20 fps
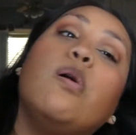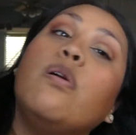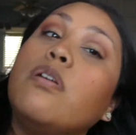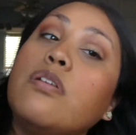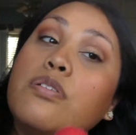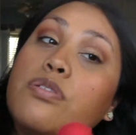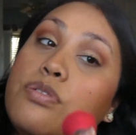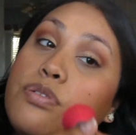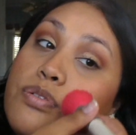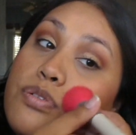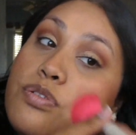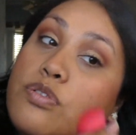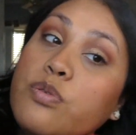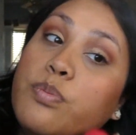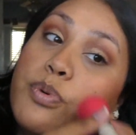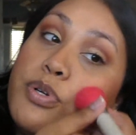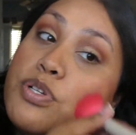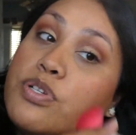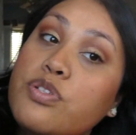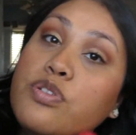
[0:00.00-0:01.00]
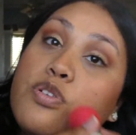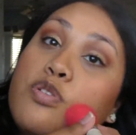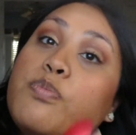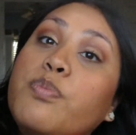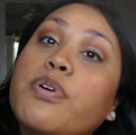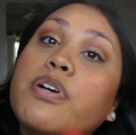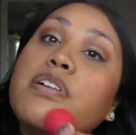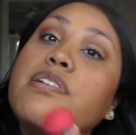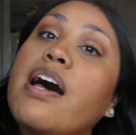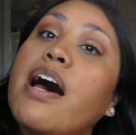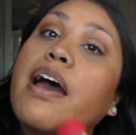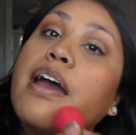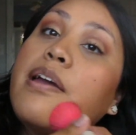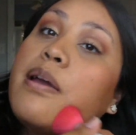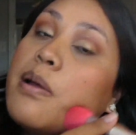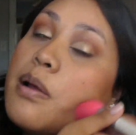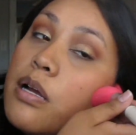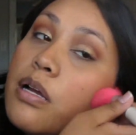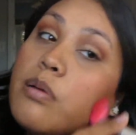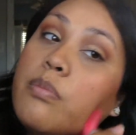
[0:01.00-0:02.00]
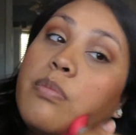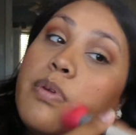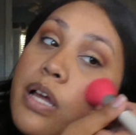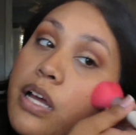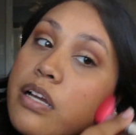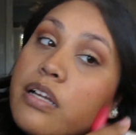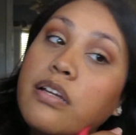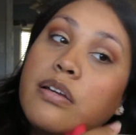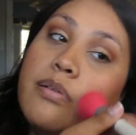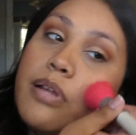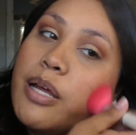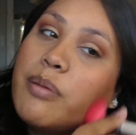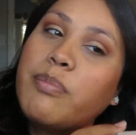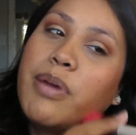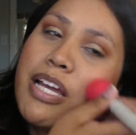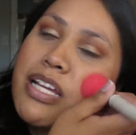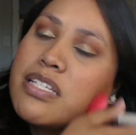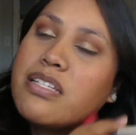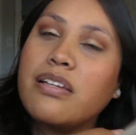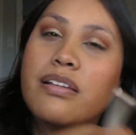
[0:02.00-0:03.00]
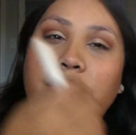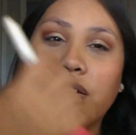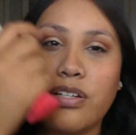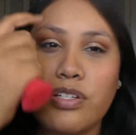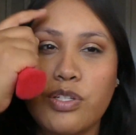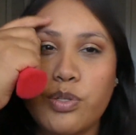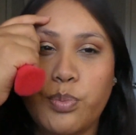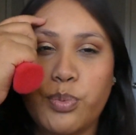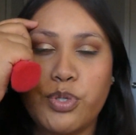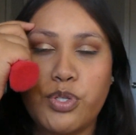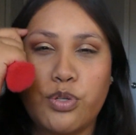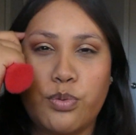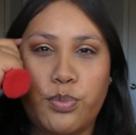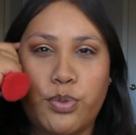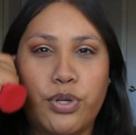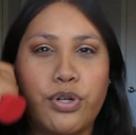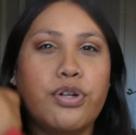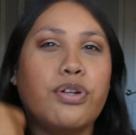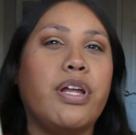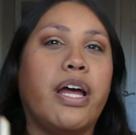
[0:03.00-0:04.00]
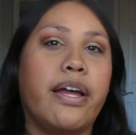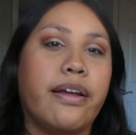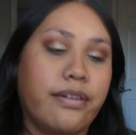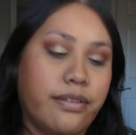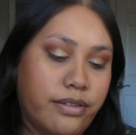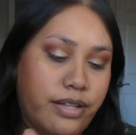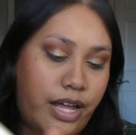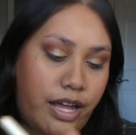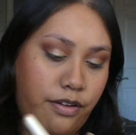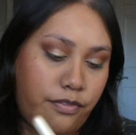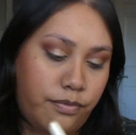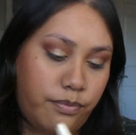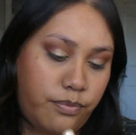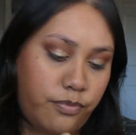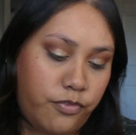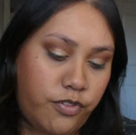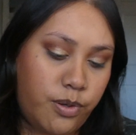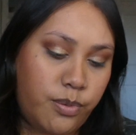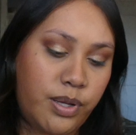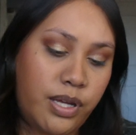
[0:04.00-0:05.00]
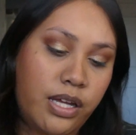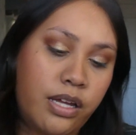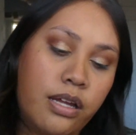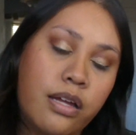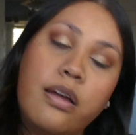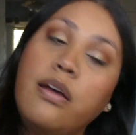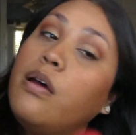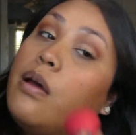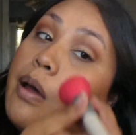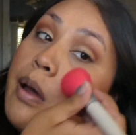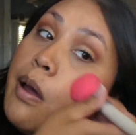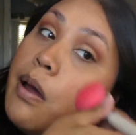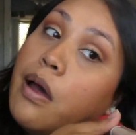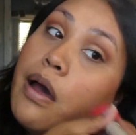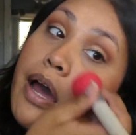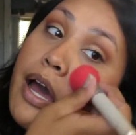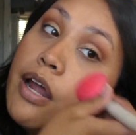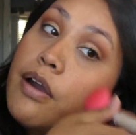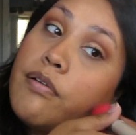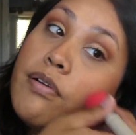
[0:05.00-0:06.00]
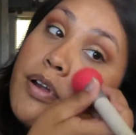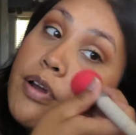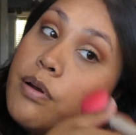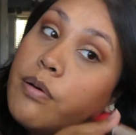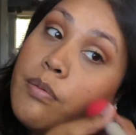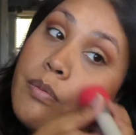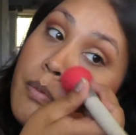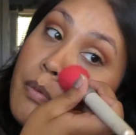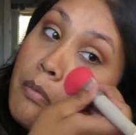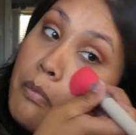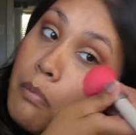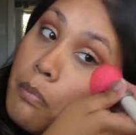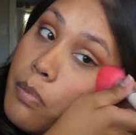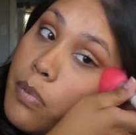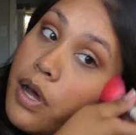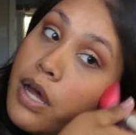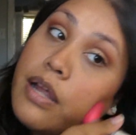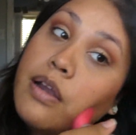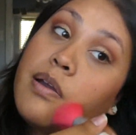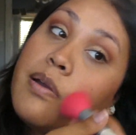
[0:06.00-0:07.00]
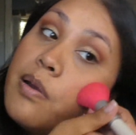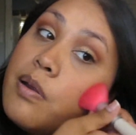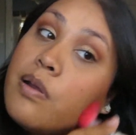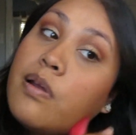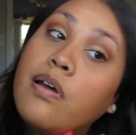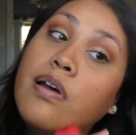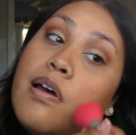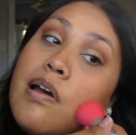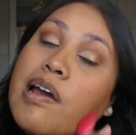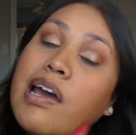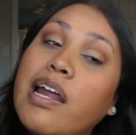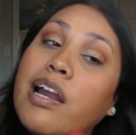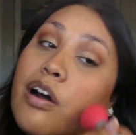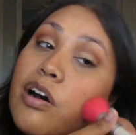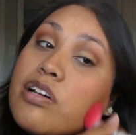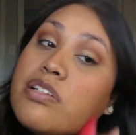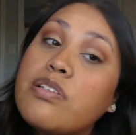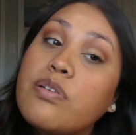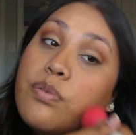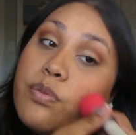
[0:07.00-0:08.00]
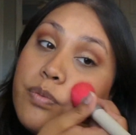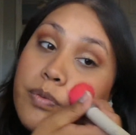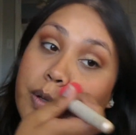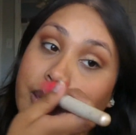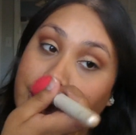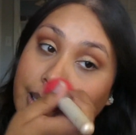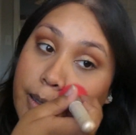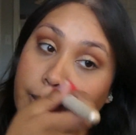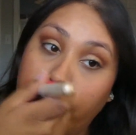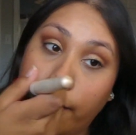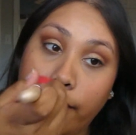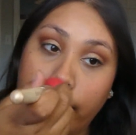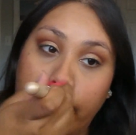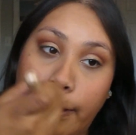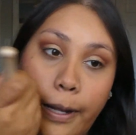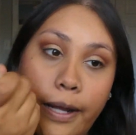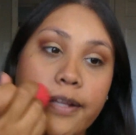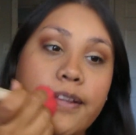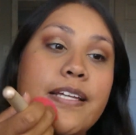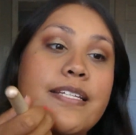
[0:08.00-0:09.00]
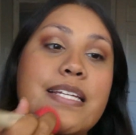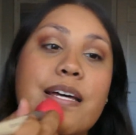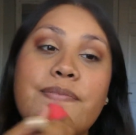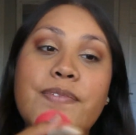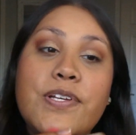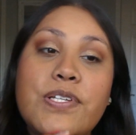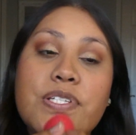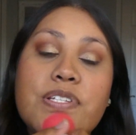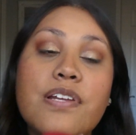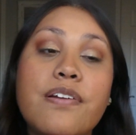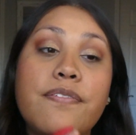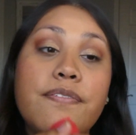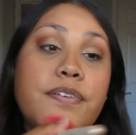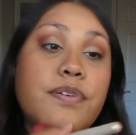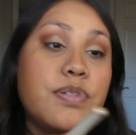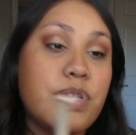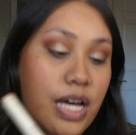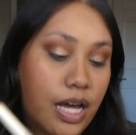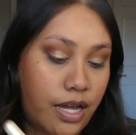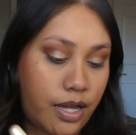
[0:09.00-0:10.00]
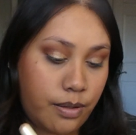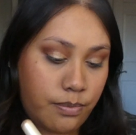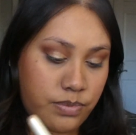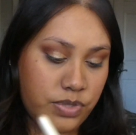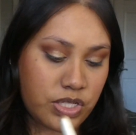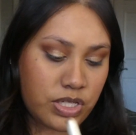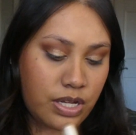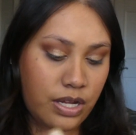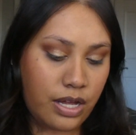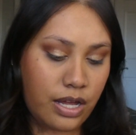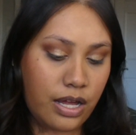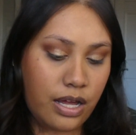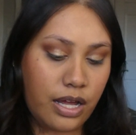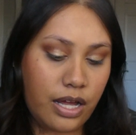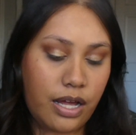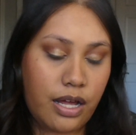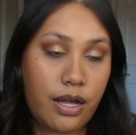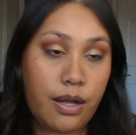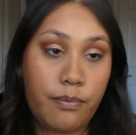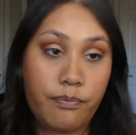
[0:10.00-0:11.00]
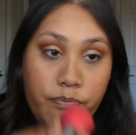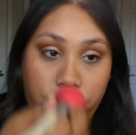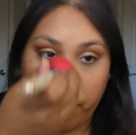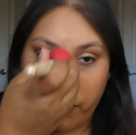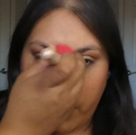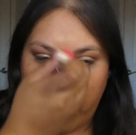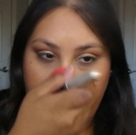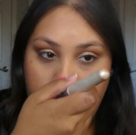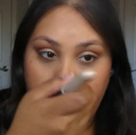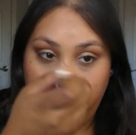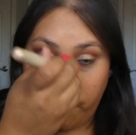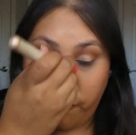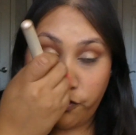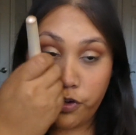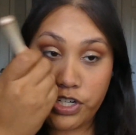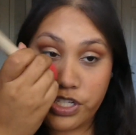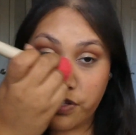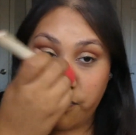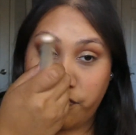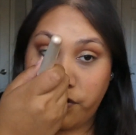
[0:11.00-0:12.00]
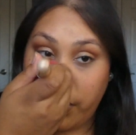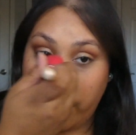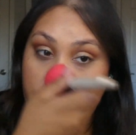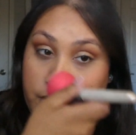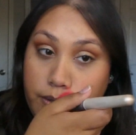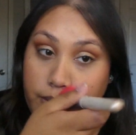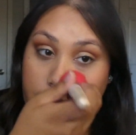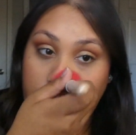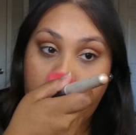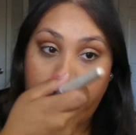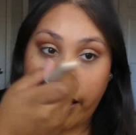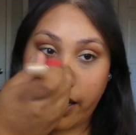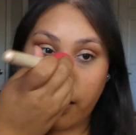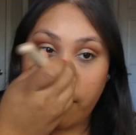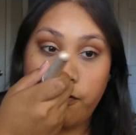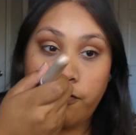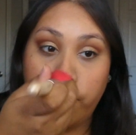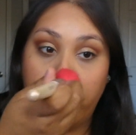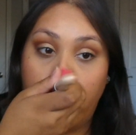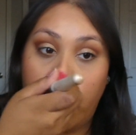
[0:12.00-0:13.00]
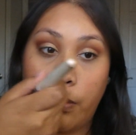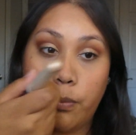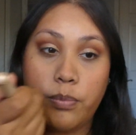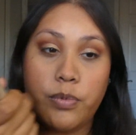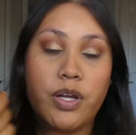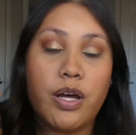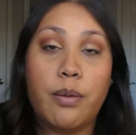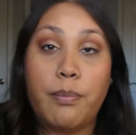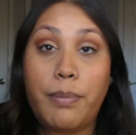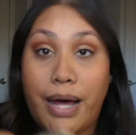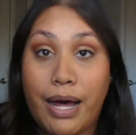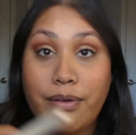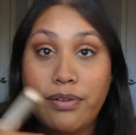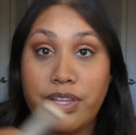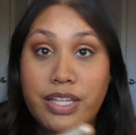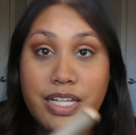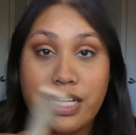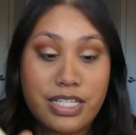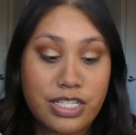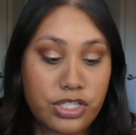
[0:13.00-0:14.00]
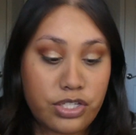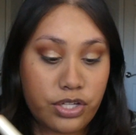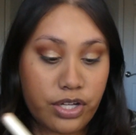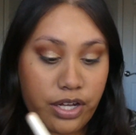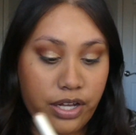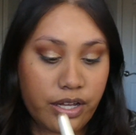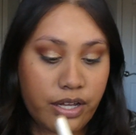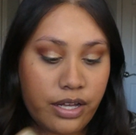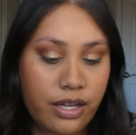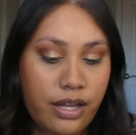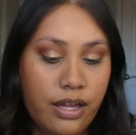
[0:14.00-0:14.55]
super light complex, like makes it look super like light for me. I don't know, but, and I also really like this. I've used it a few times in the first video that I had filmed about this look,